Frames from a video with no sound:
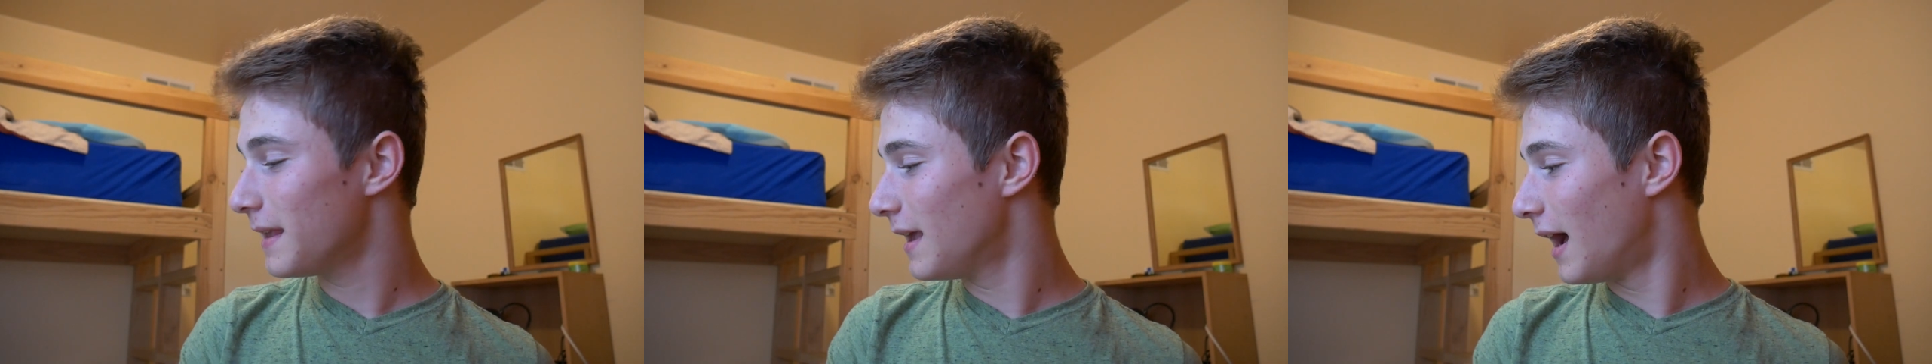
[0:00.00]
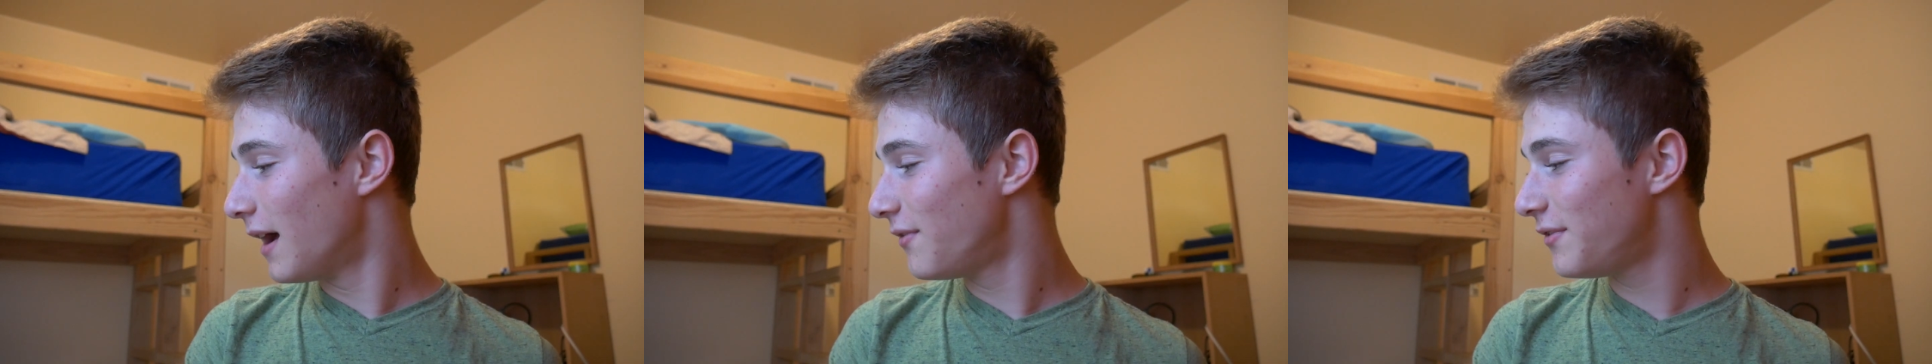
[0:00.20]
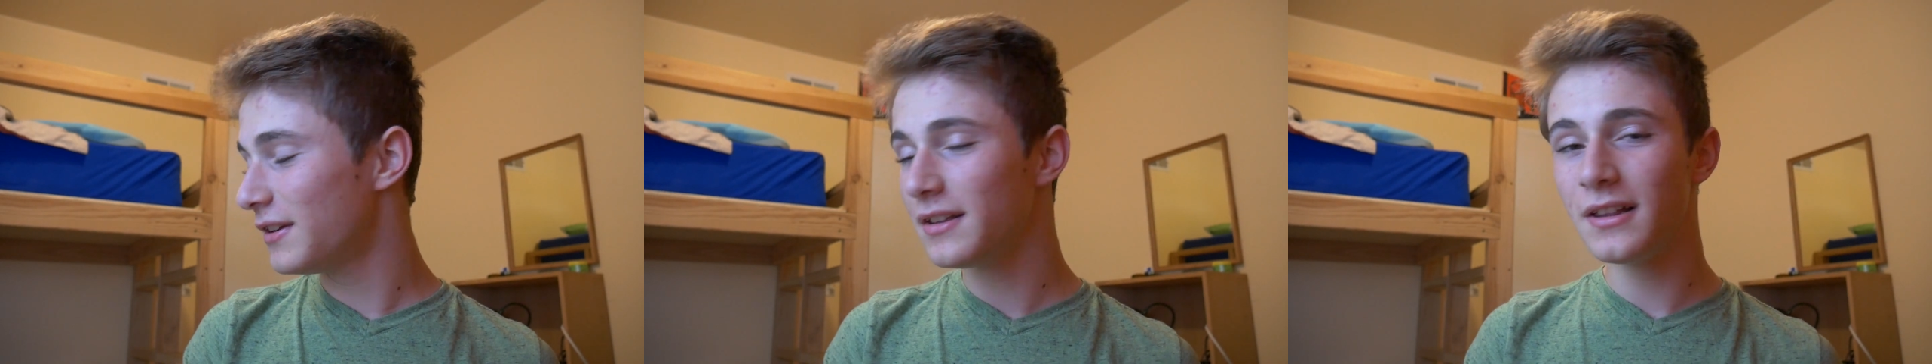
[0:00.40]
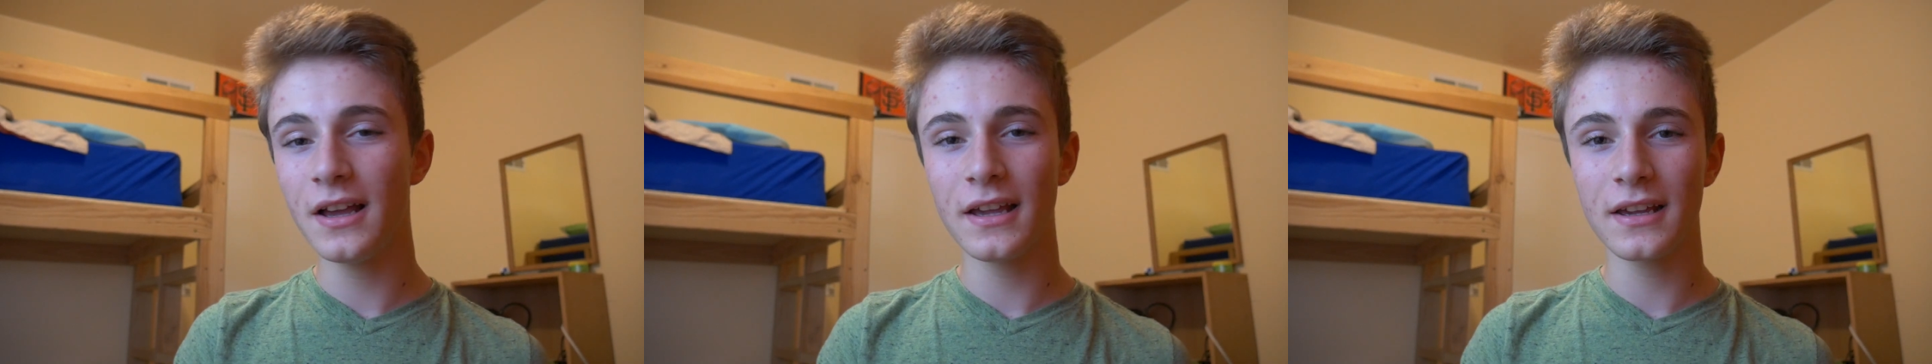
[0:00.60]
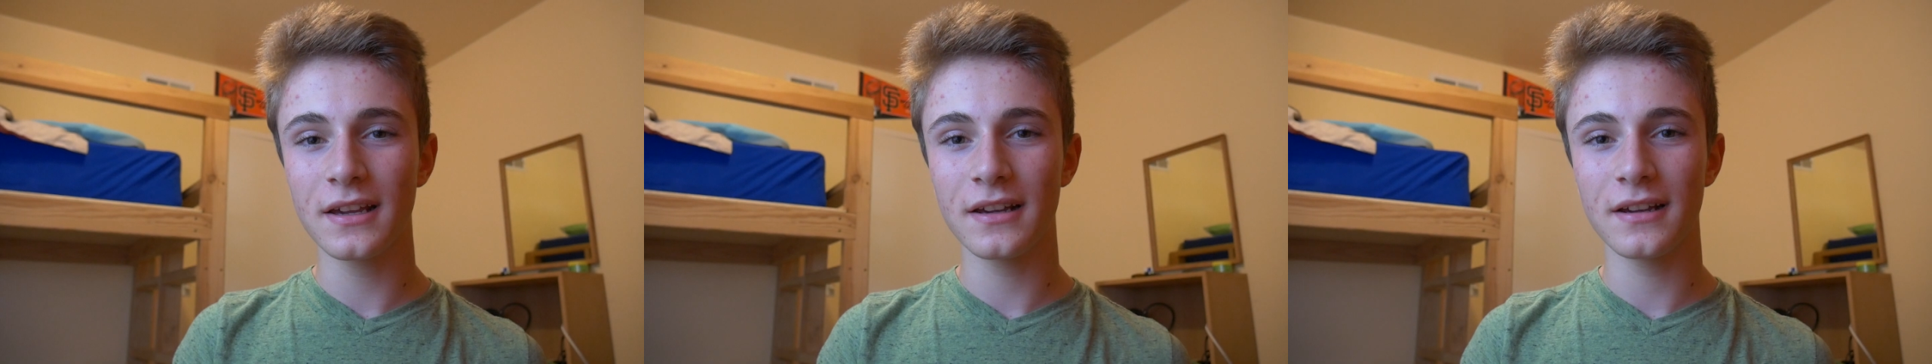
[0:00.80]
I feel
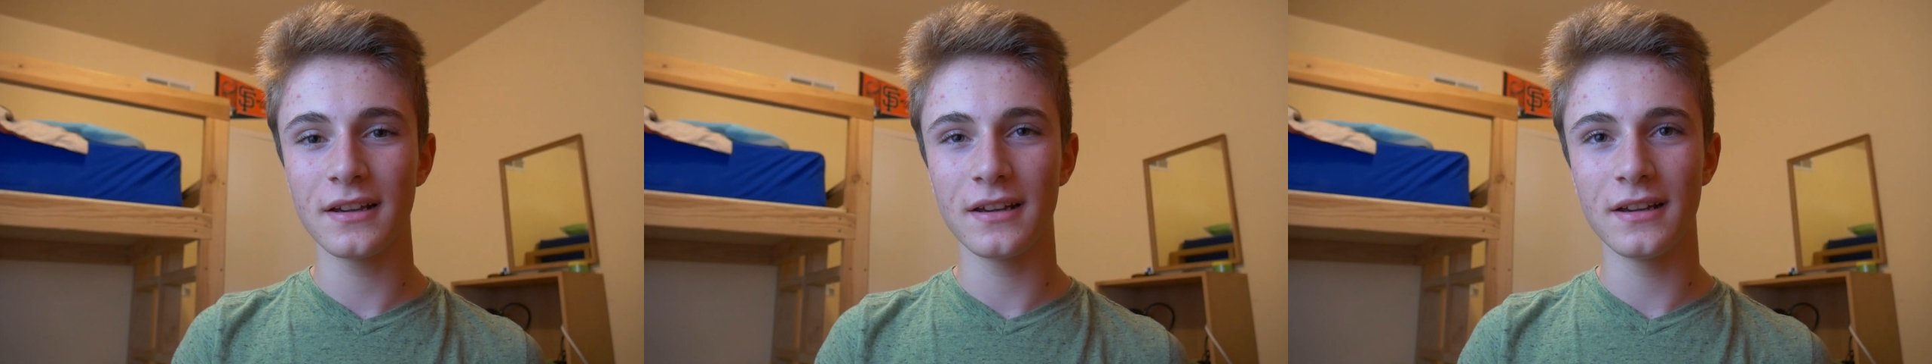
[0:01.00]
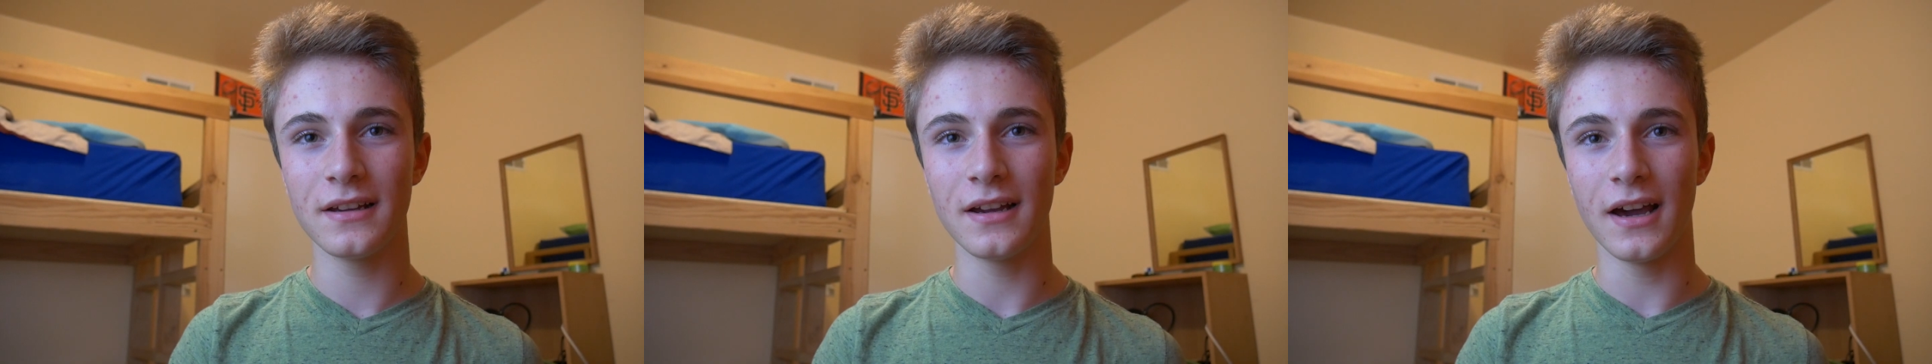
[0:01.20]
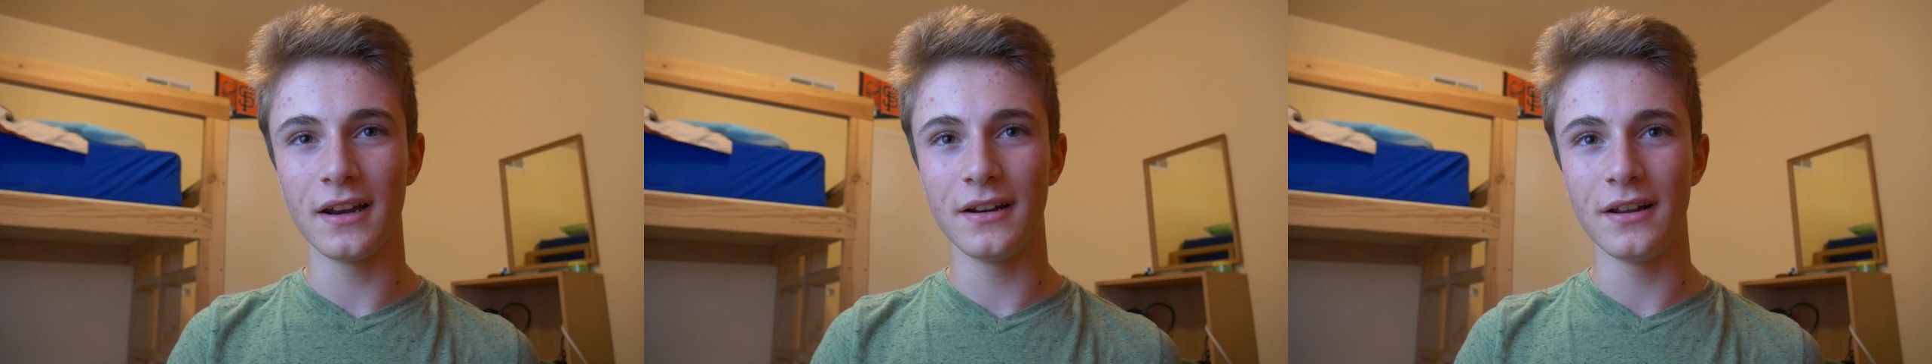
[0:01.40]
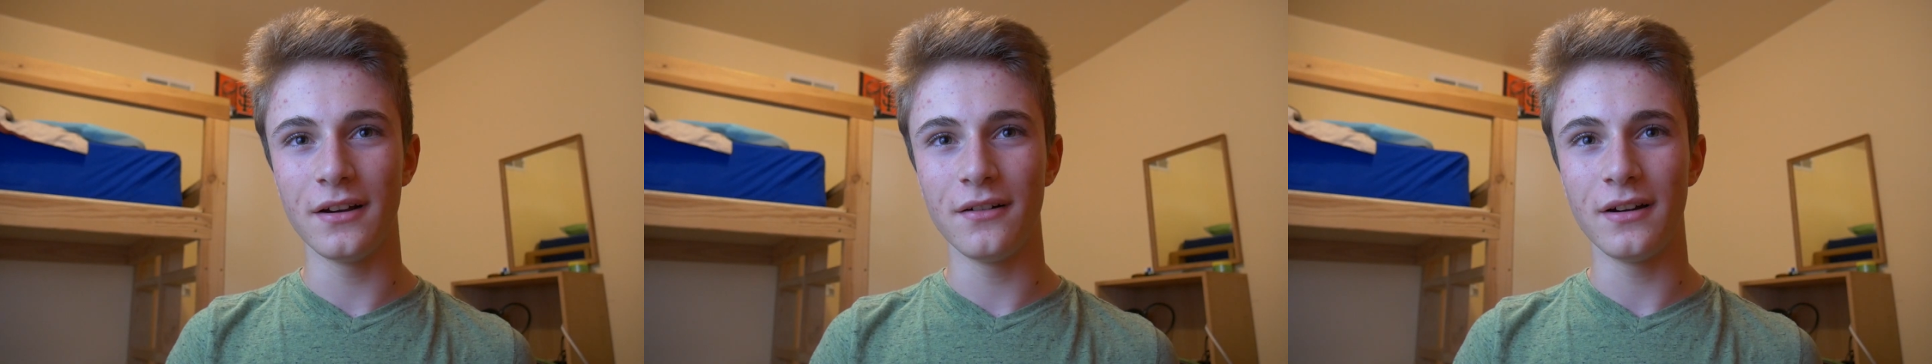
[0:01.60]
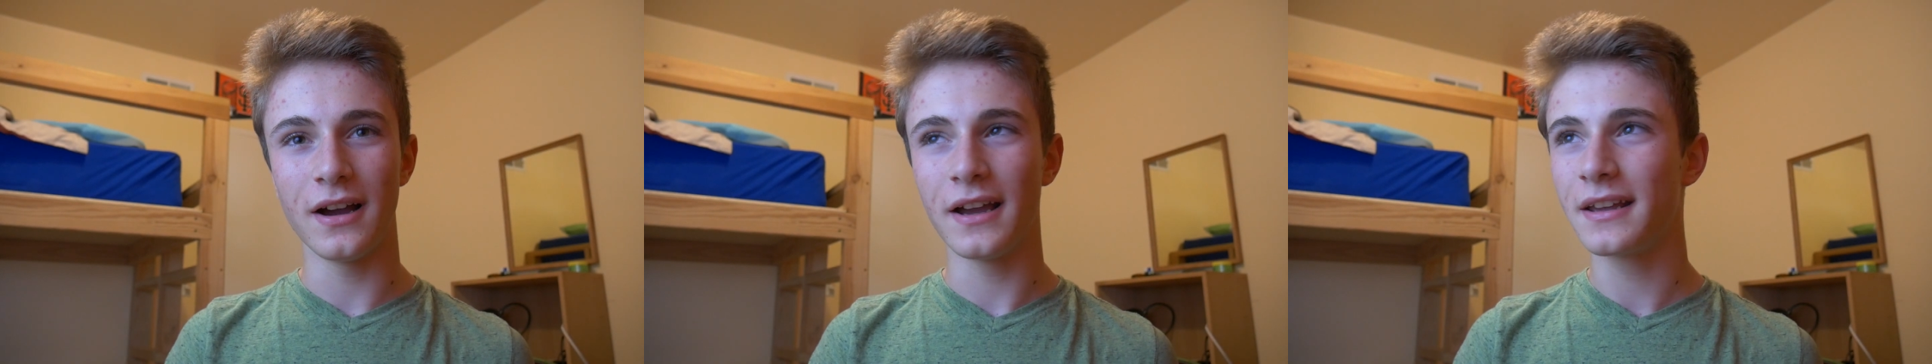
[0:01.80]
like, I don't
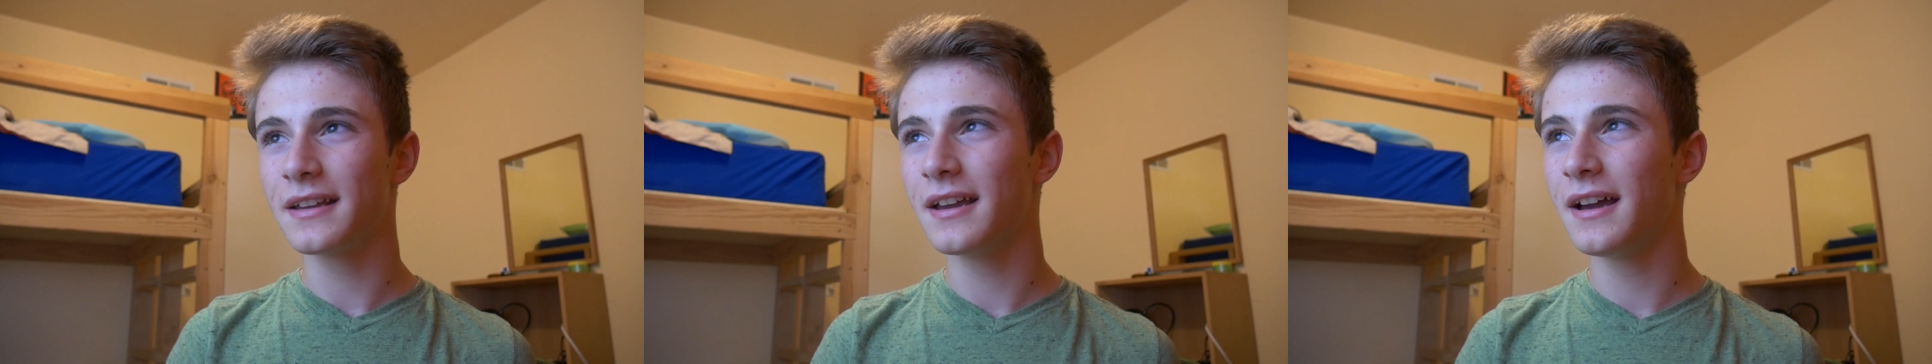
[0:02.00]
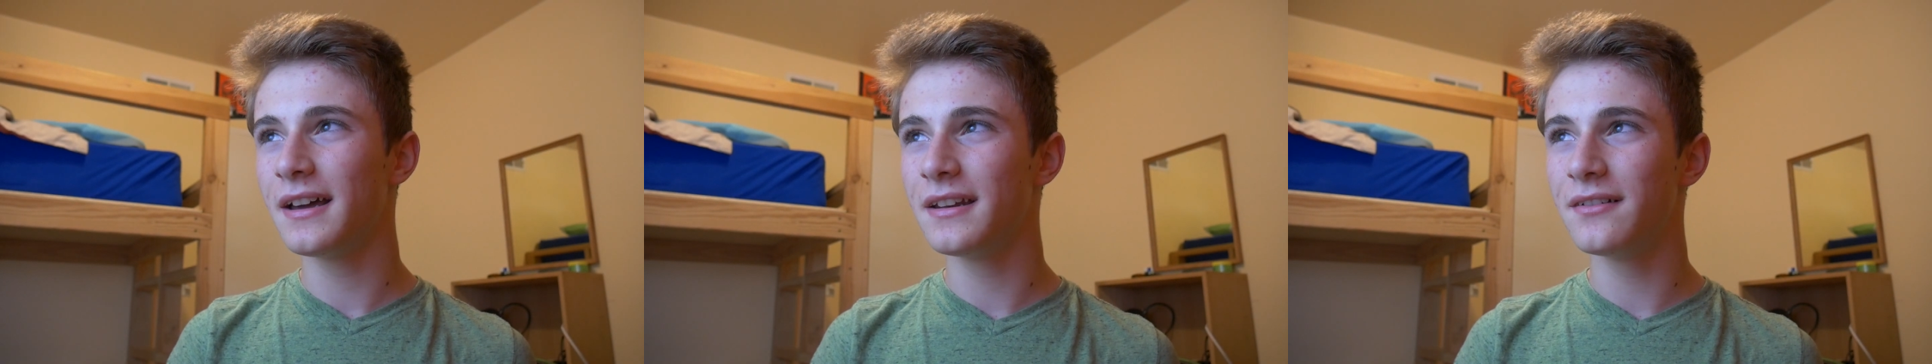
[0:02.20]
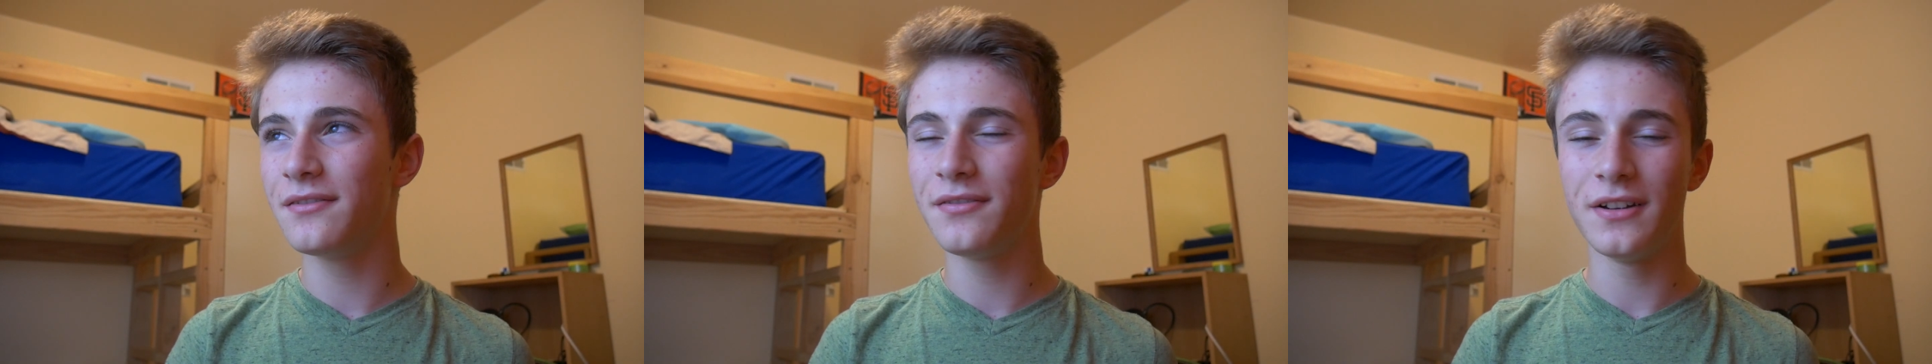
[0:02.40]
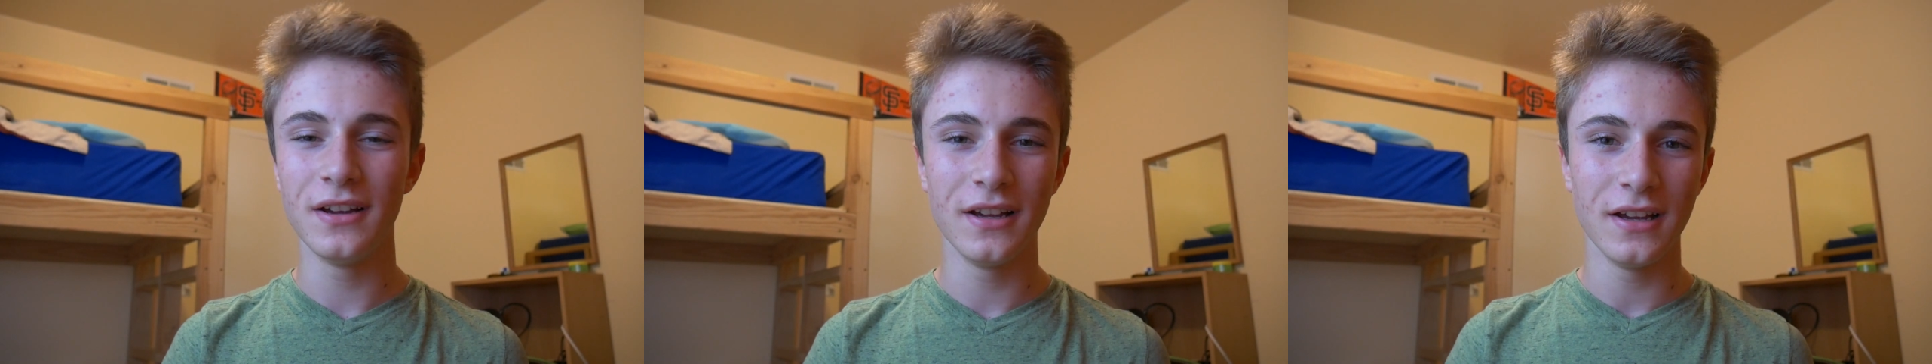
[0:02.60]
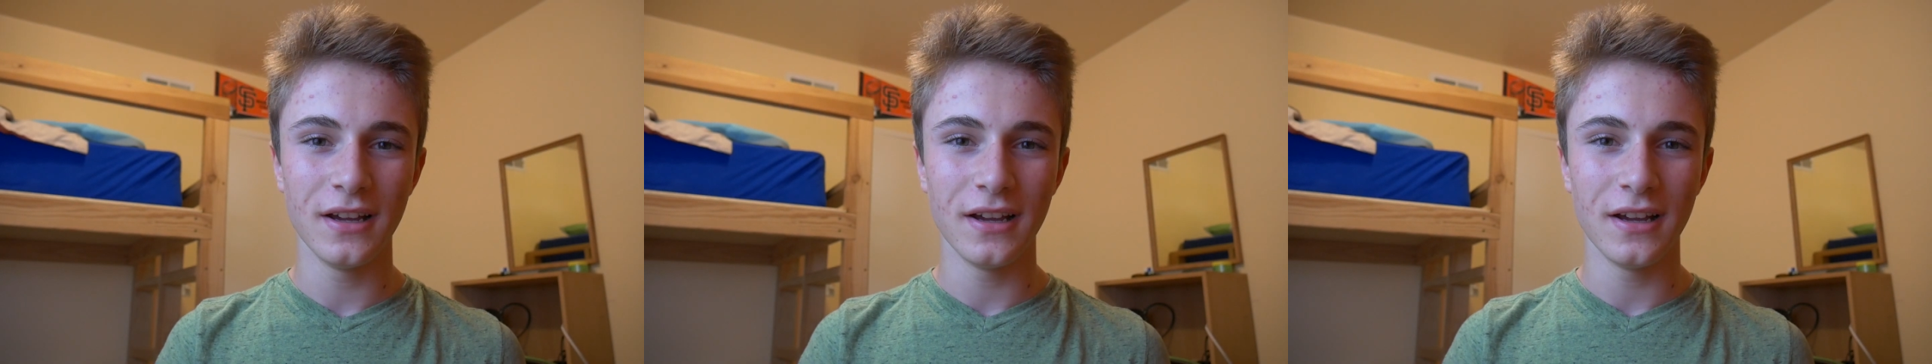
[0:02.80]
know, I kind of,